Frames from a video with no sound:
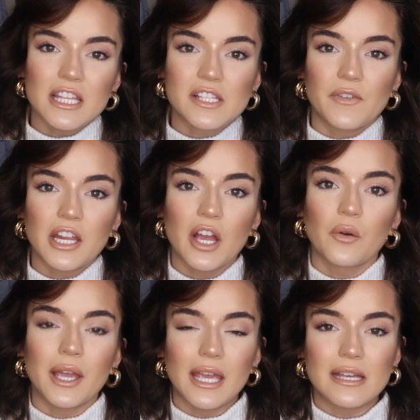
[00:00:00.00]
in this
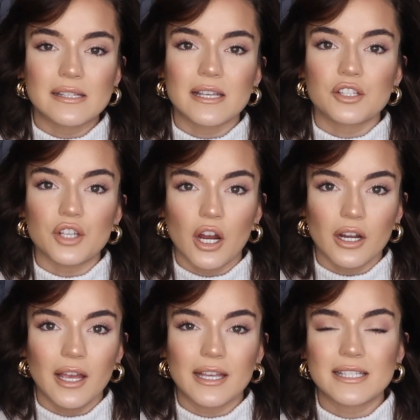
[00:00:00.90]
video is
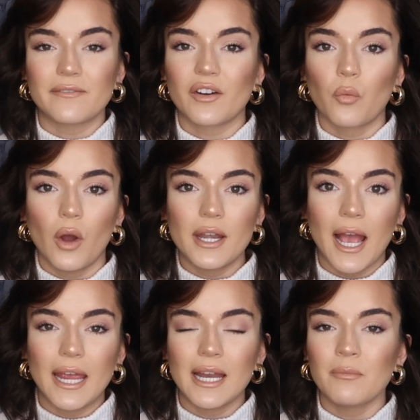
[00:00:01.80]
Zara except for one
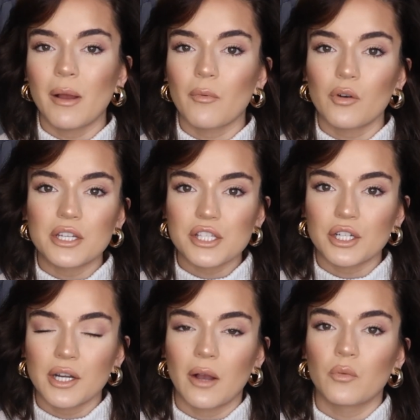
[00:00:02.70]
item, I'm going to
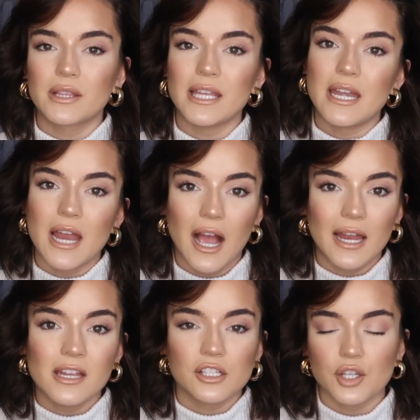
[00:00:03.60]
start out with the
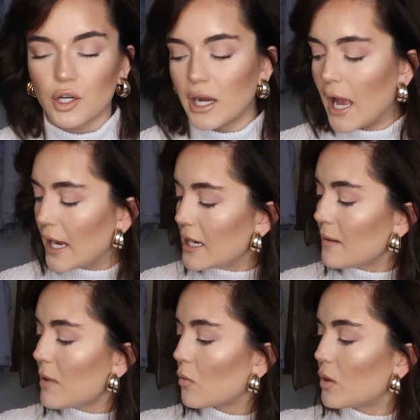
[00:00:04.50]
non-Zara
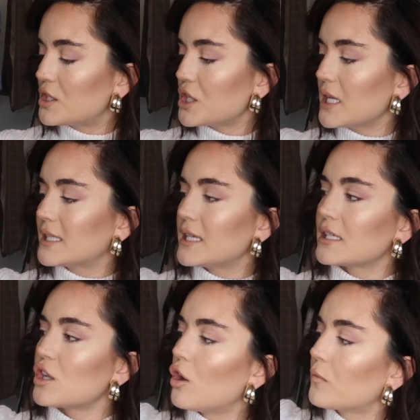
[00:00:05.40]
item, which is
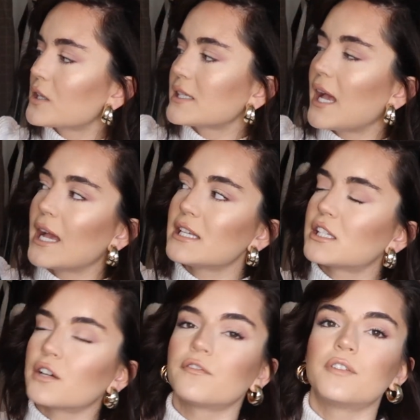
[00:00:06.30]
this
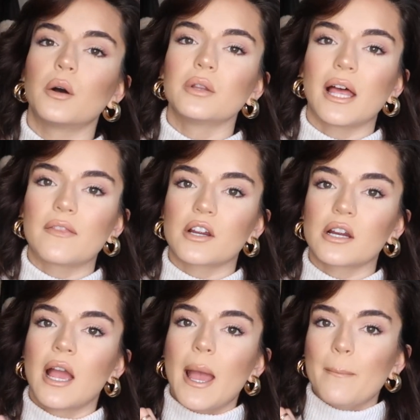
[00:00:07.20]
oversized faux
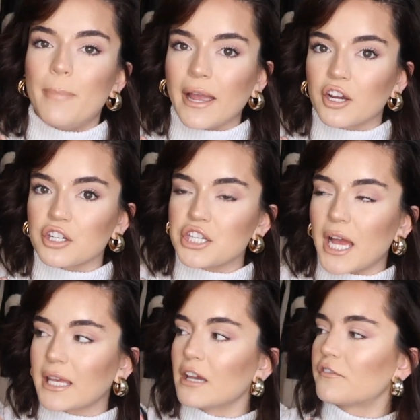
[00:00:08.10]
leather biker
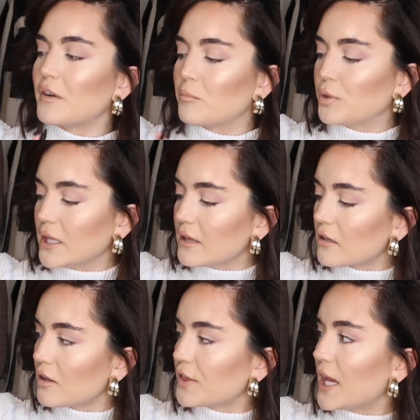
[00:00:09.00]
jacket from Pretty
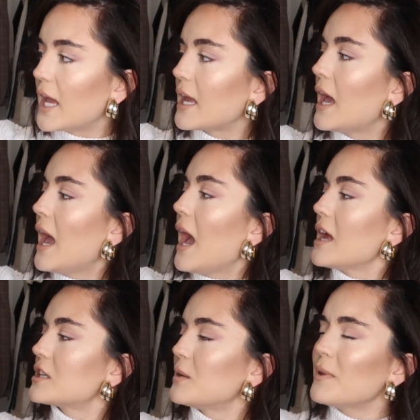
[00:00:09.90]
Little Thing.
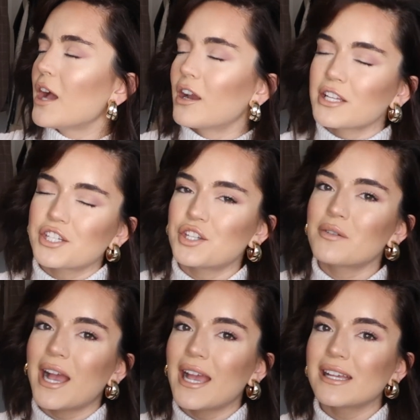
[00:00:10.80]
To be honest, you
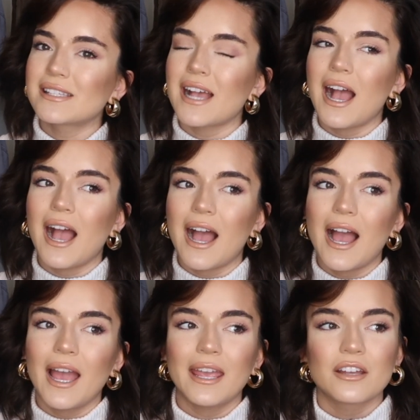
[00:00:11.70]
guys,
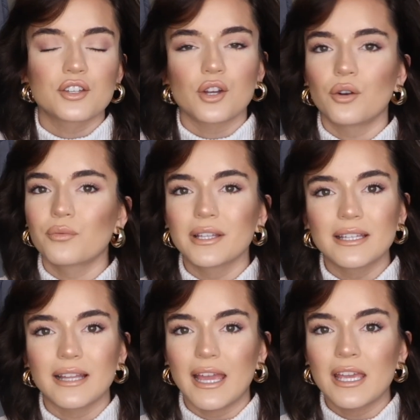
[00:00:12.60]
I don't
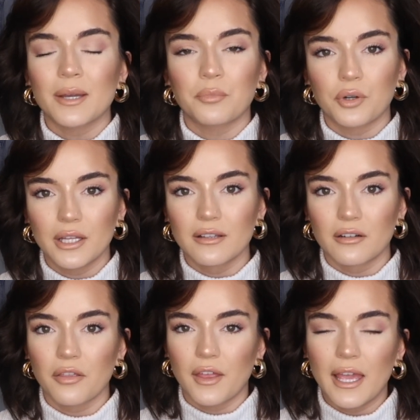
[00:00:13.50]
really like Pretty
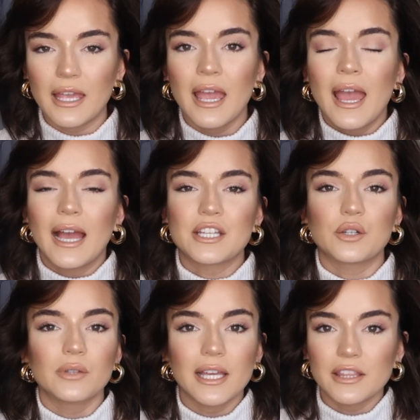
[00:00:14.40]
Little Thing. I
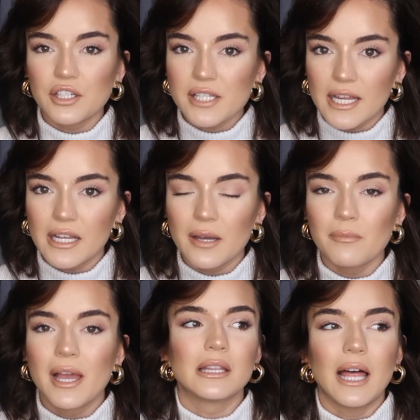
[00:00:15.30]
don't like their
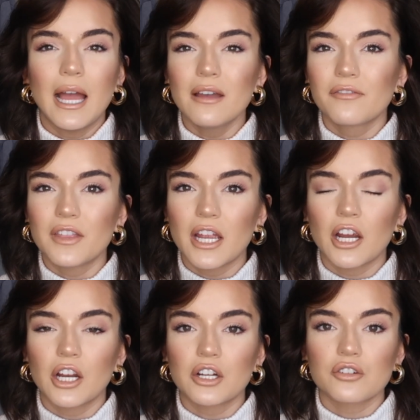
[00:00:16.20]
denim. A lot of
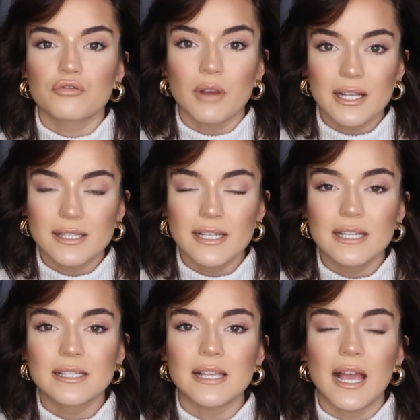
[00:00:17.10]
their
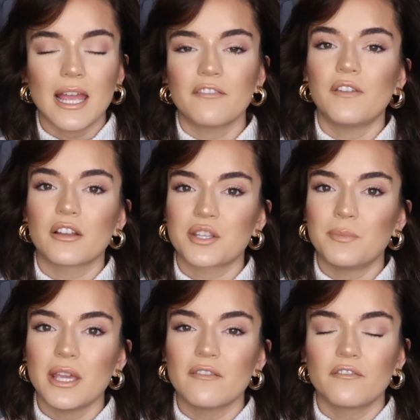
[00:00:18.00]
dresses I have found to
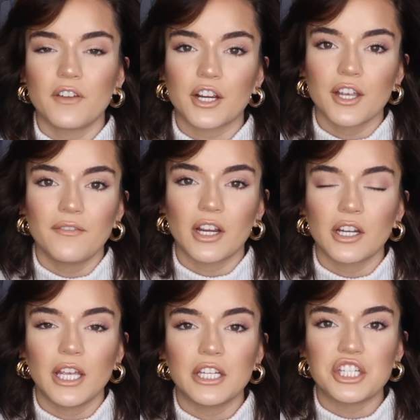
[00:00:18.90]
be
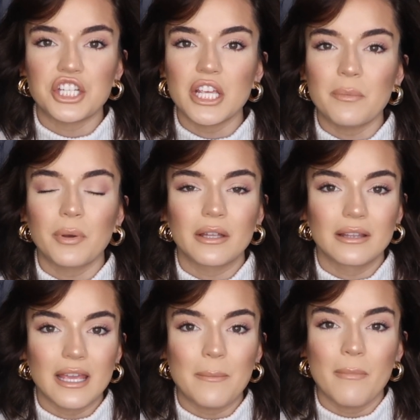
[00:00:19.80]
very
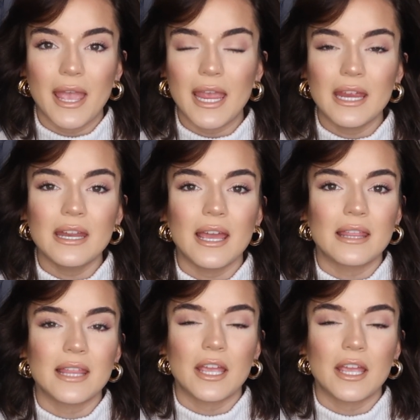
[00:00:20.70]
cheaply made, and